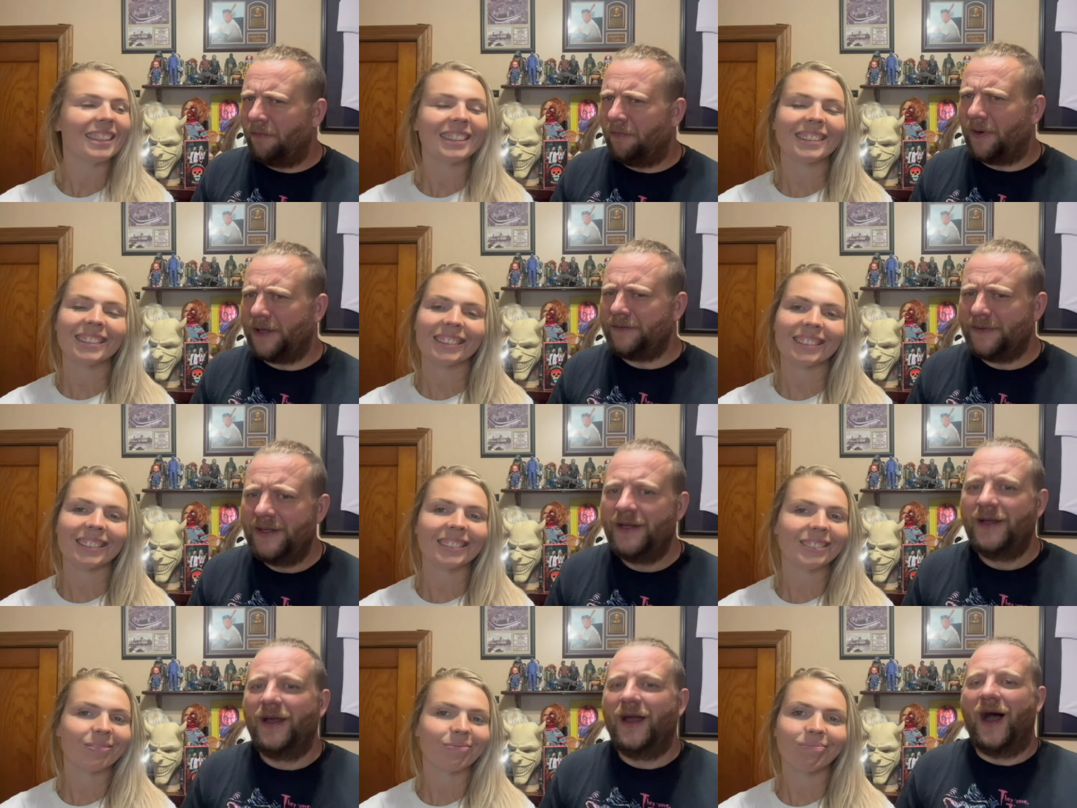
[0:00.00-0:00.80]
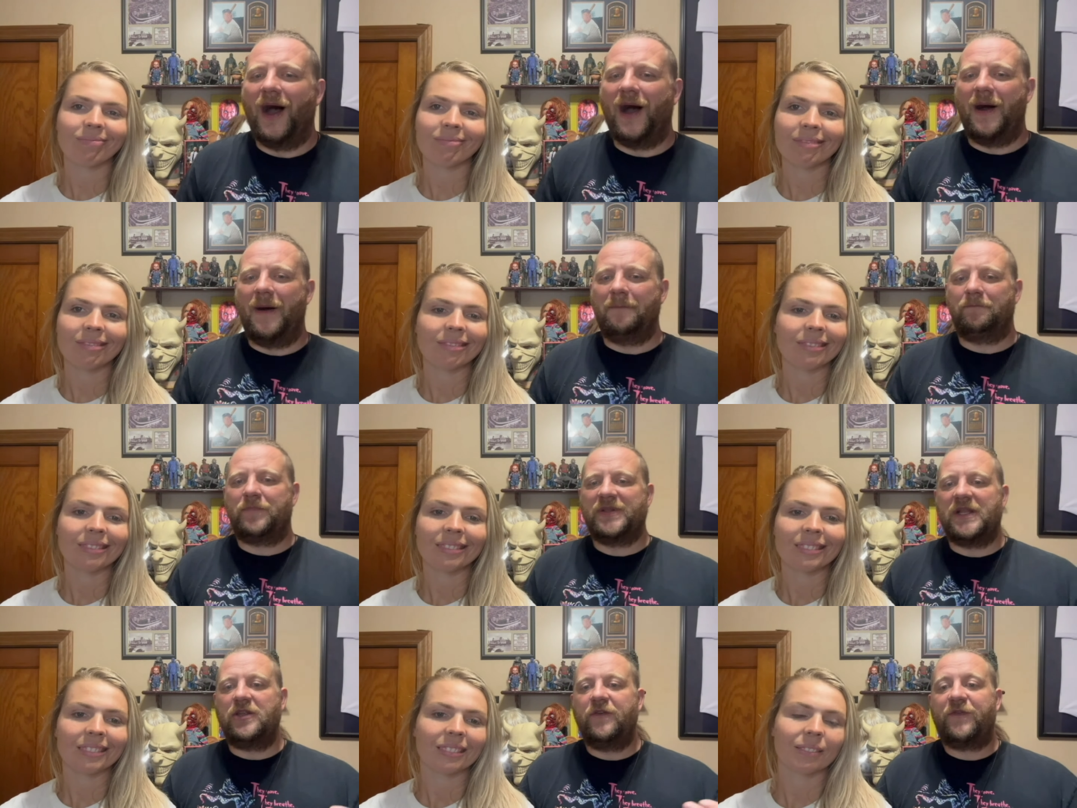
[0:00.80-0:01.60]
Speaker 1: What? Um,
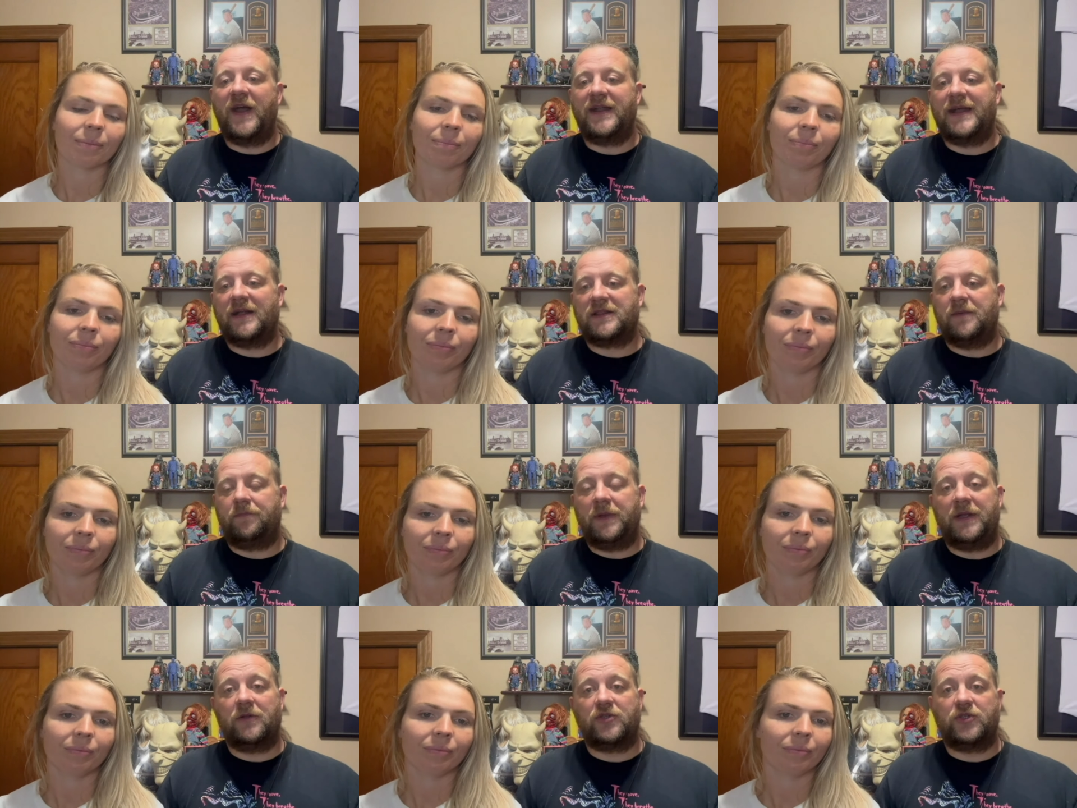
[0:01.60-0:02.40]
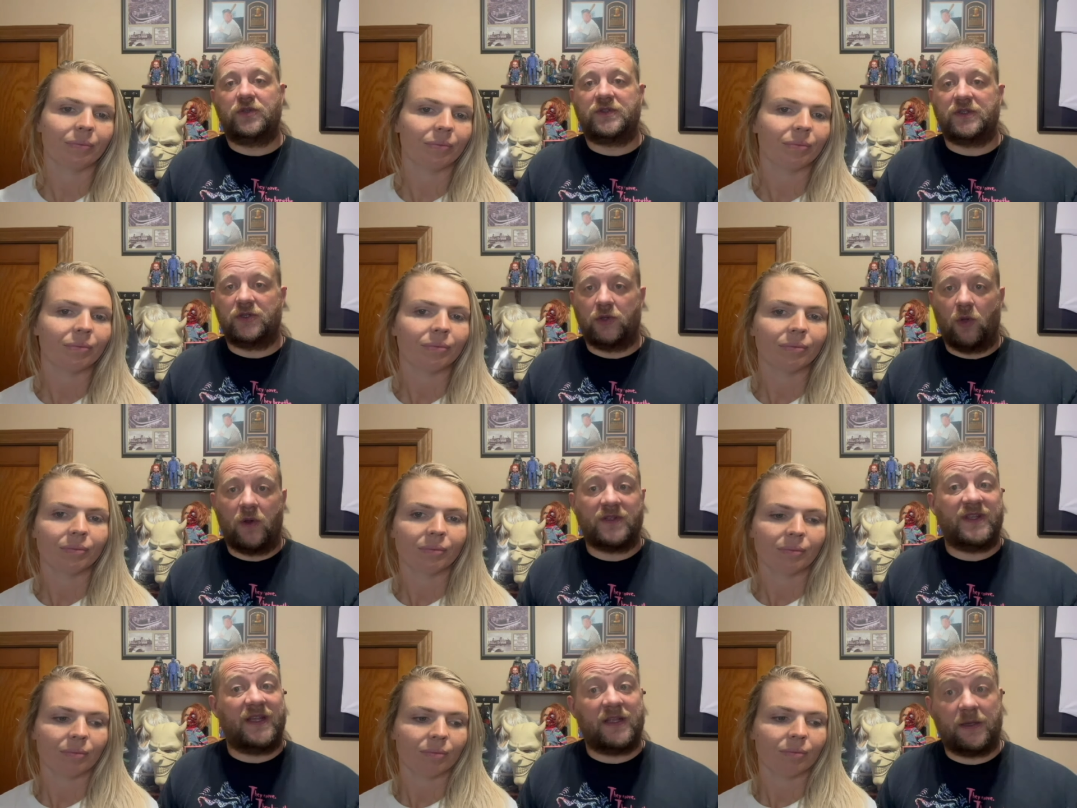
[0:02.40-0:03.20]
but then you find out that Beetlejuice and
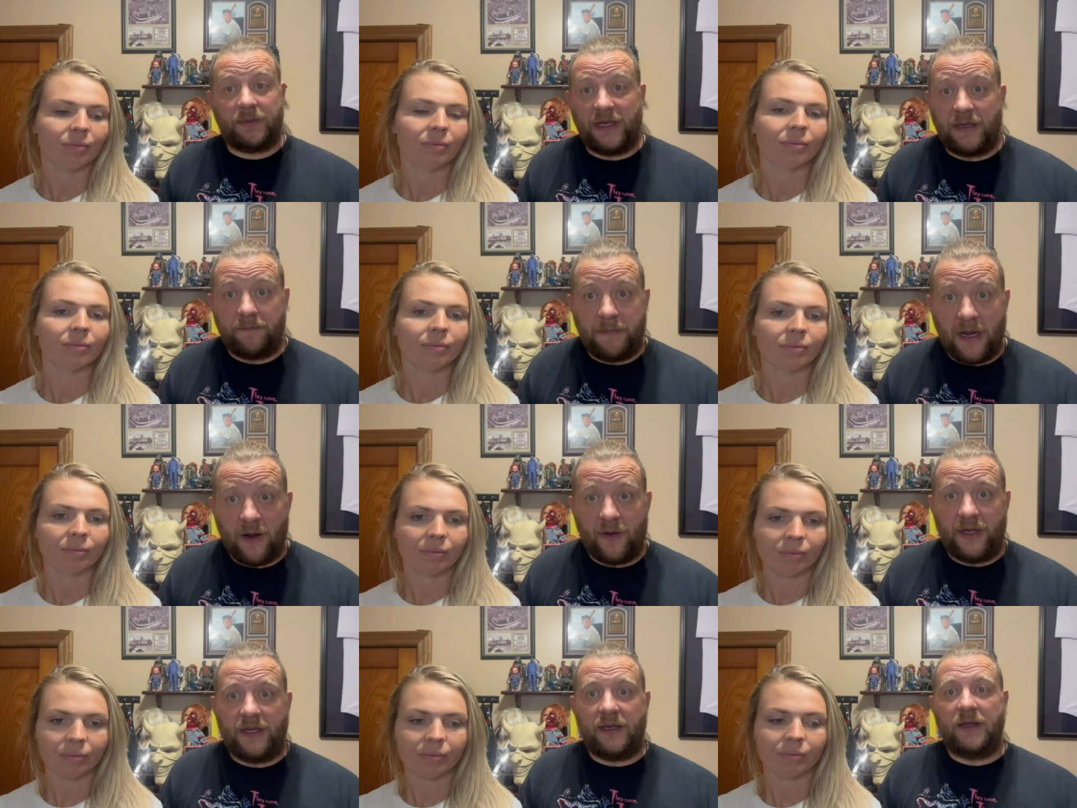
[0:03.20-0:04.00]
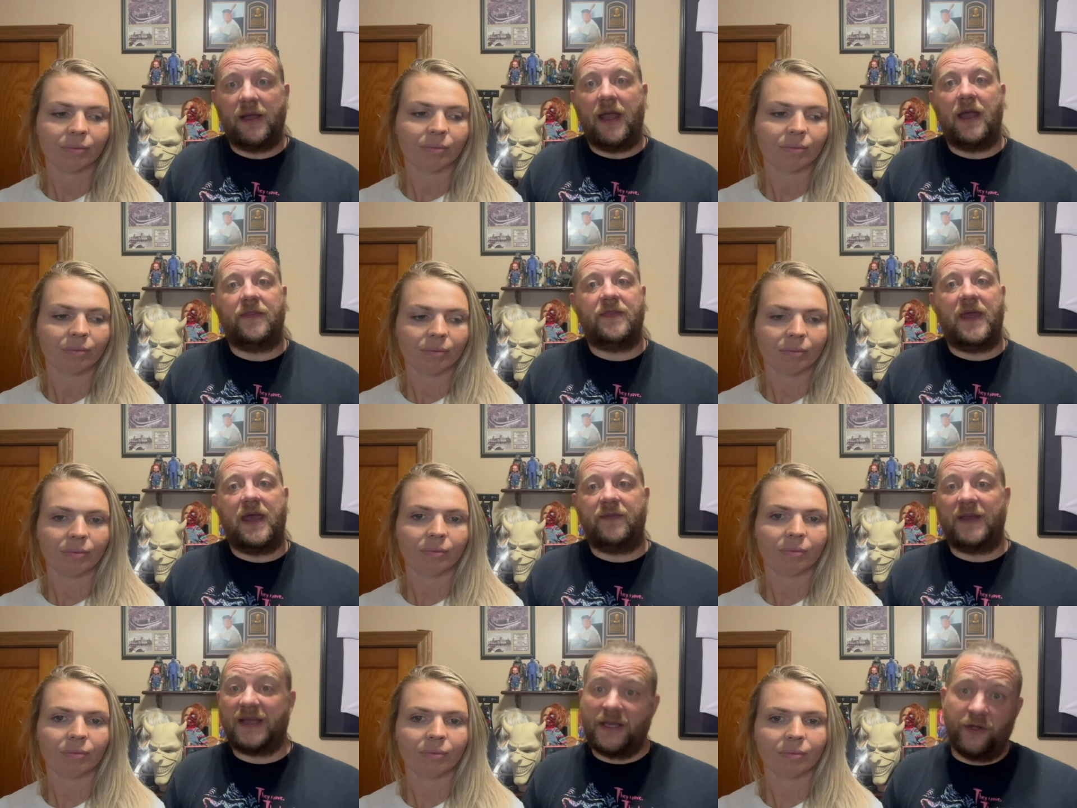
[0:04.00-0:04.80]
Dolores, they ended up getting married, and
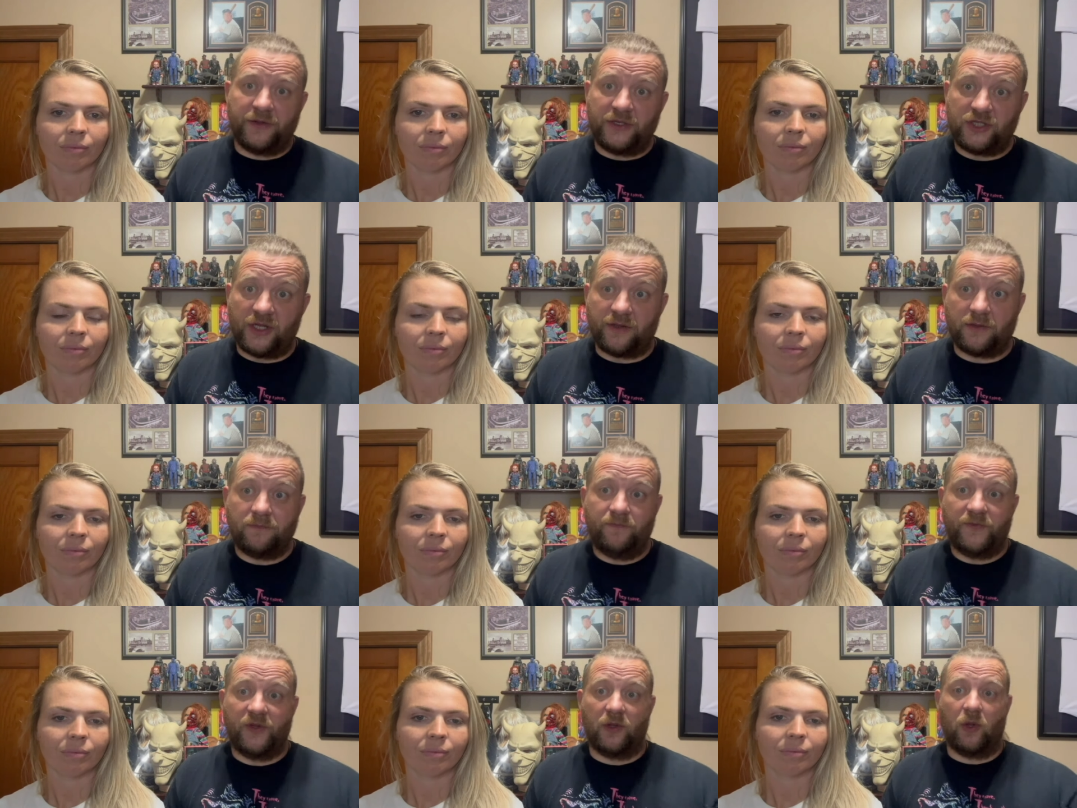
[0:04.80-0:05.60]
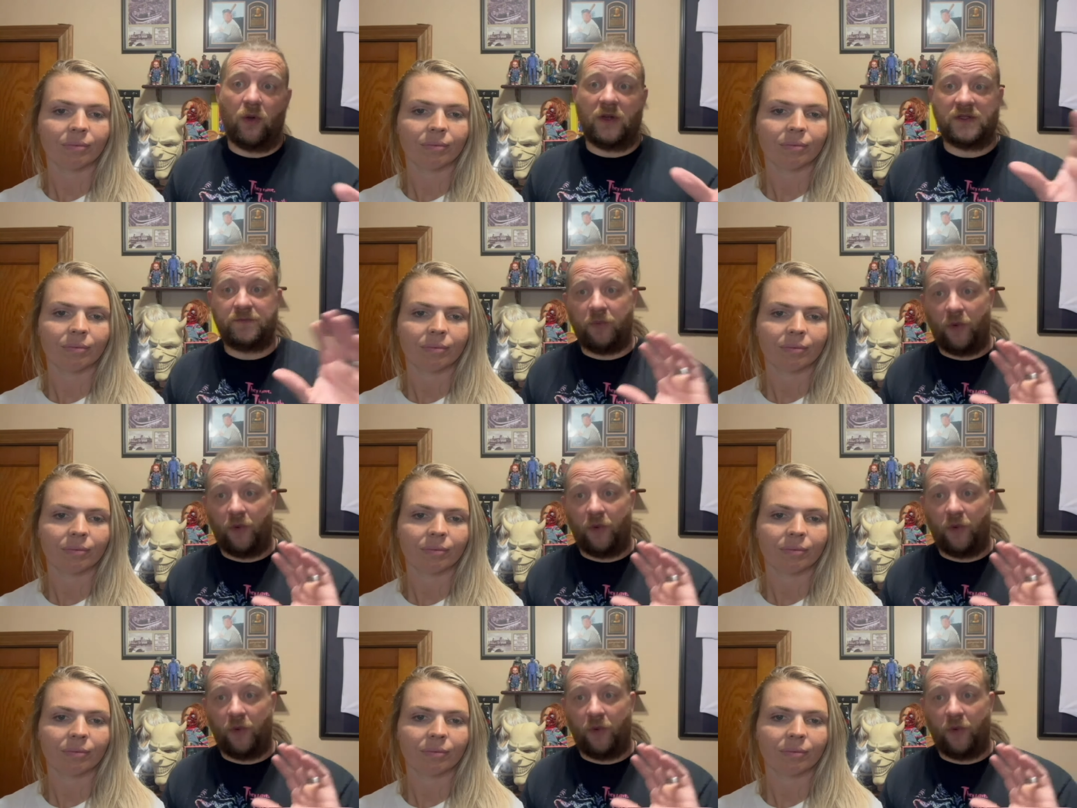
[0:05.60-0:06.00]
then they killed each other. Dolores